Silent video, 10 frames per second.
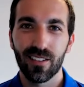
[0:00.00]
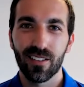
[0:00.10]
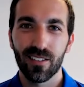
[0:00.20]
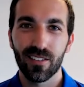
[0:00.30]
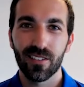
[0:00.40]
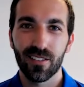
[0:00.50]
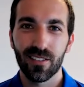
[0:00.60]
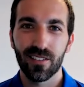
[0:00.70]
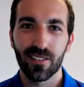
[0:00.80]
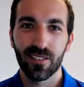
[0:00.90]

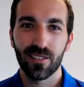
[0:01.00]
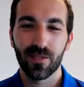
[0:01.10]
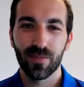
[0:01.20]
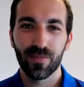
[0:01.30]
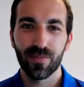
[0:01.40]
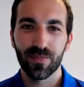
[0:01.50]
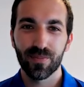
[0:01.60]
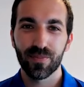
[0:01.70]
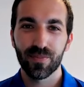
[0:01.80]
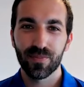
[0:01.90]

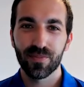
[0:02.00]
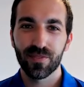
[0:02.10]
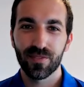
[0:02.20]
(silent)